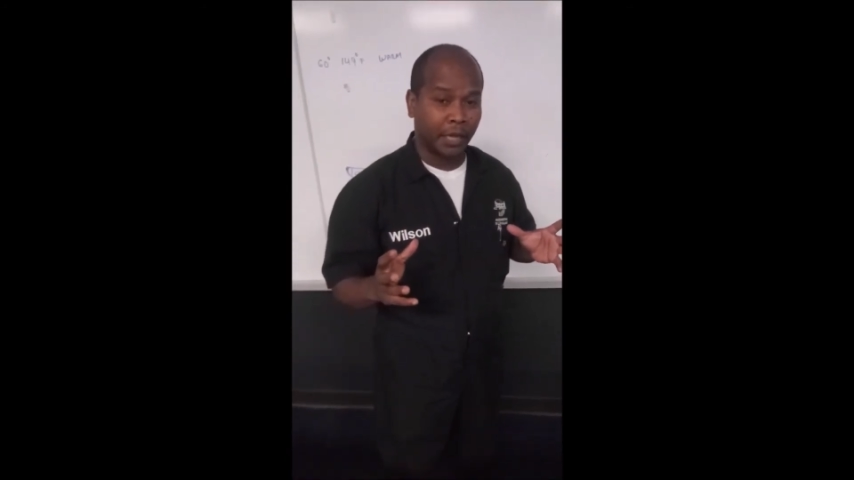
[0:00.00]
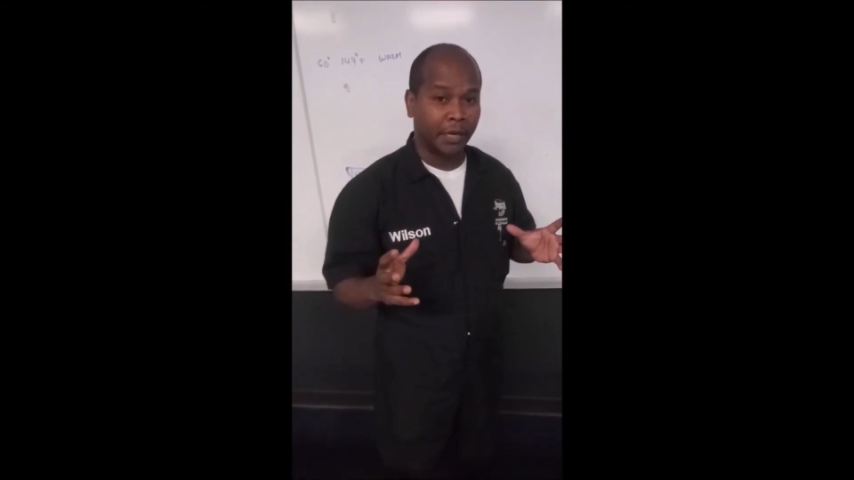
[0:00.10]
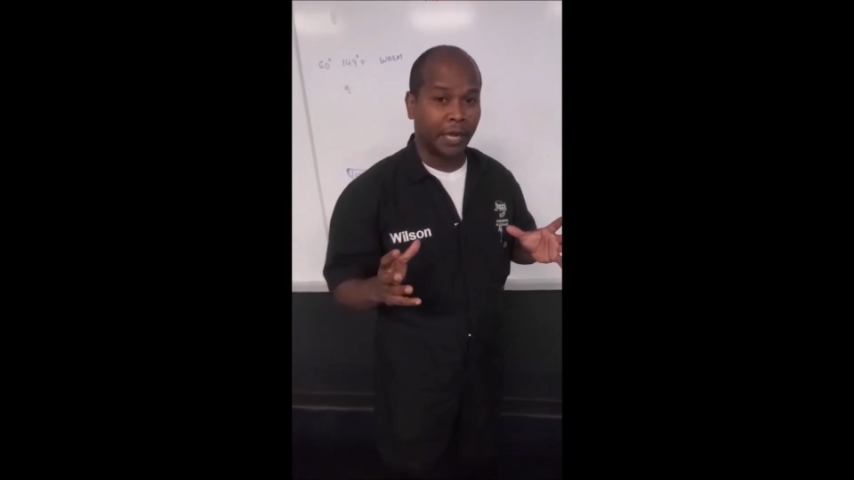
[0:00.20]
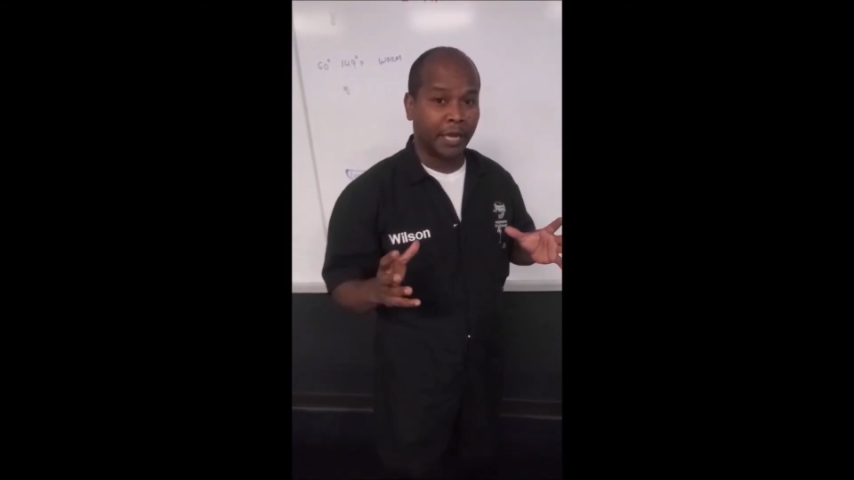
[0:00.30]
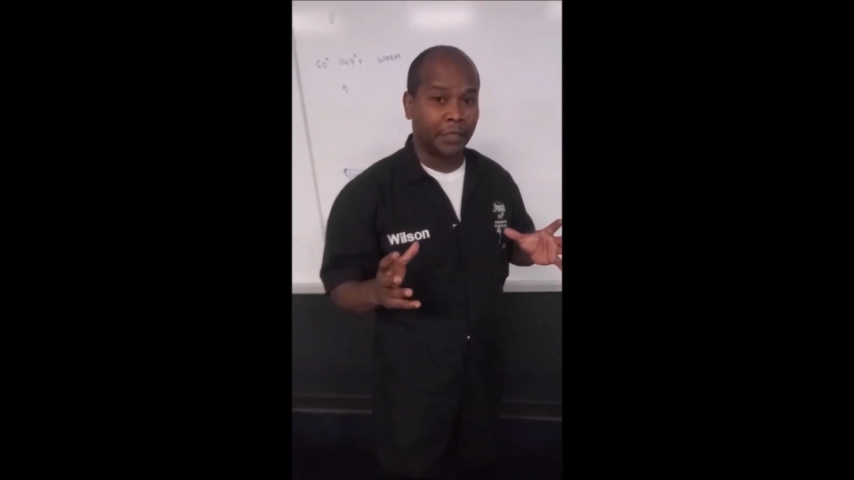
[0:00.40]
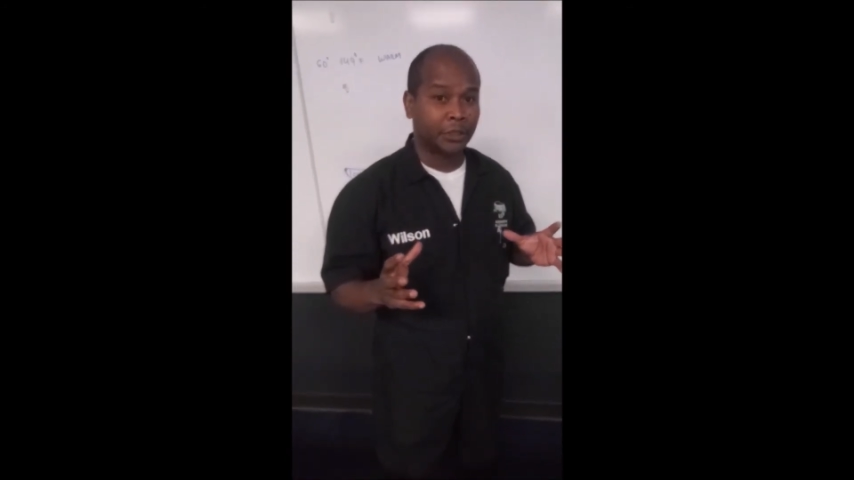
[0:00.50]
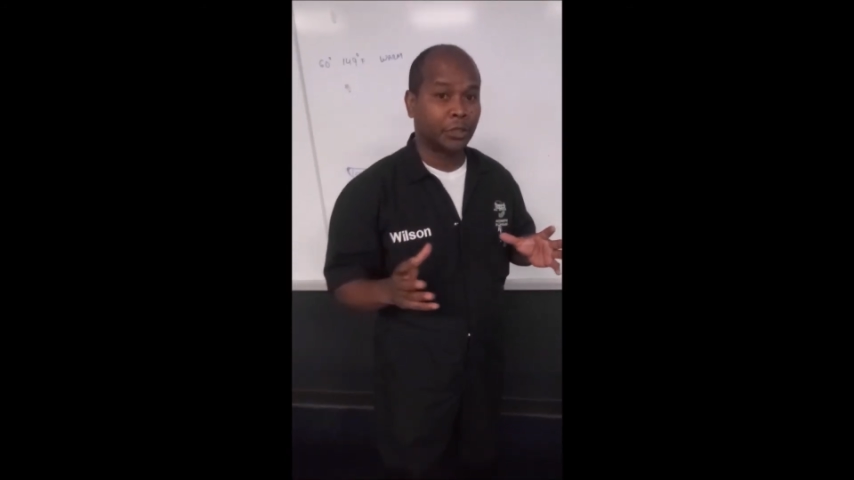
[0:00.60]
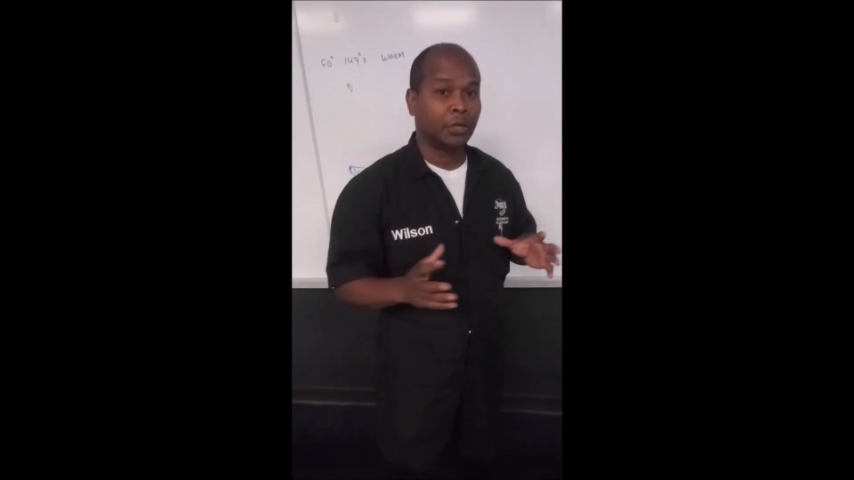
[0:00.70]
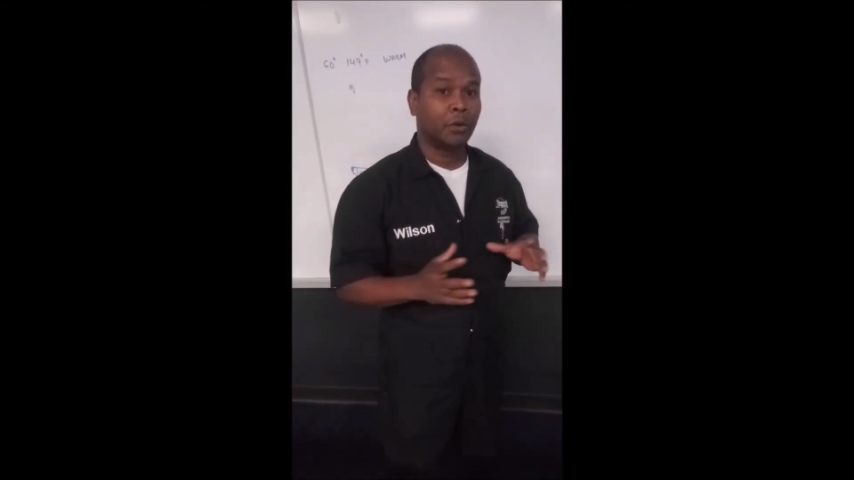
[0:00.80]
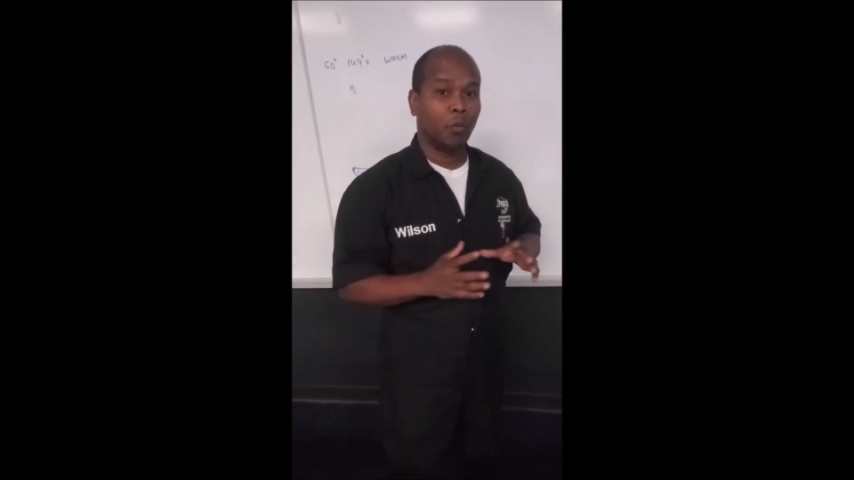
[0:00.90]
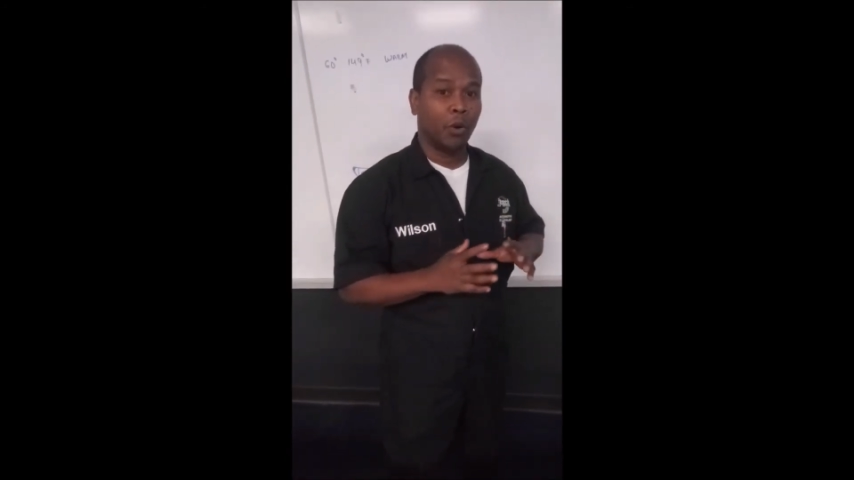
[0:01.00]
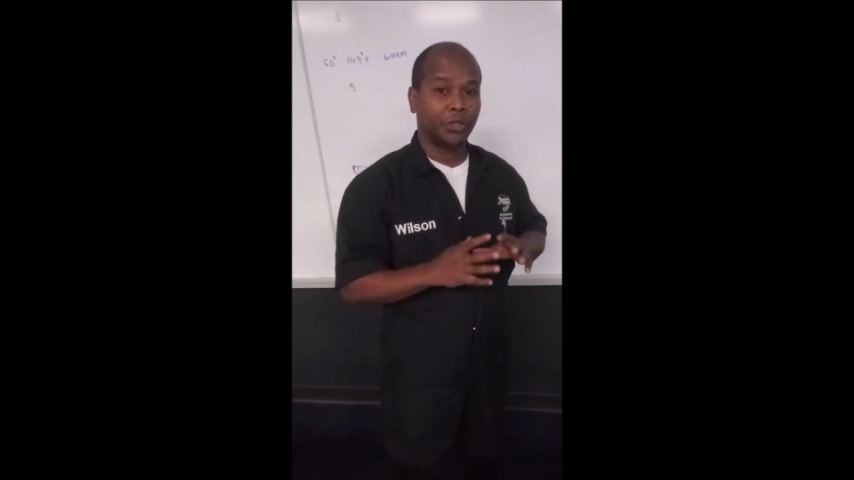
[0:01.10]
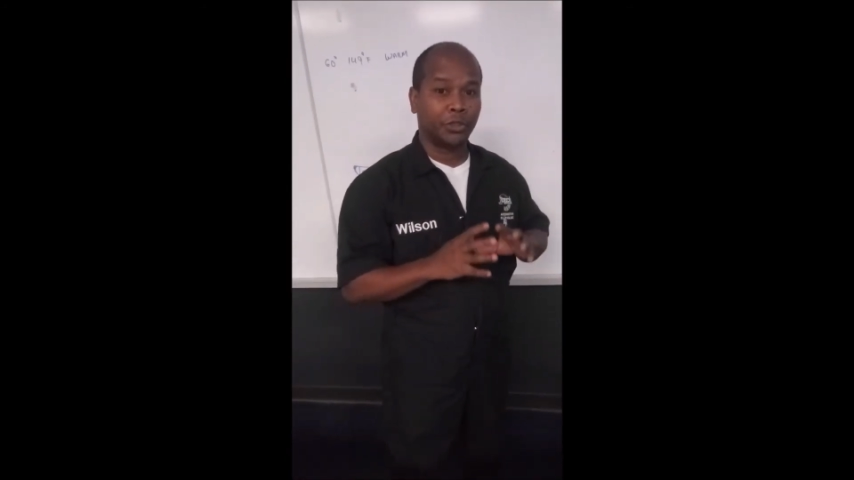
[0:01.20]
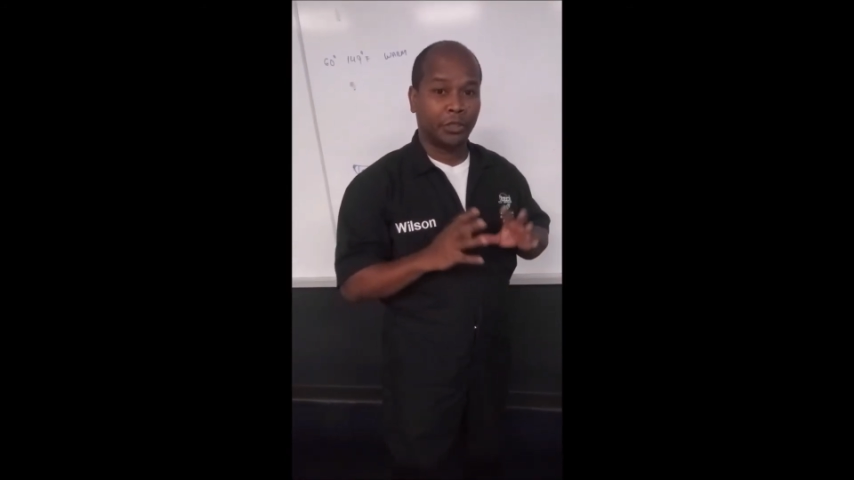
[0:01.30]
and then once you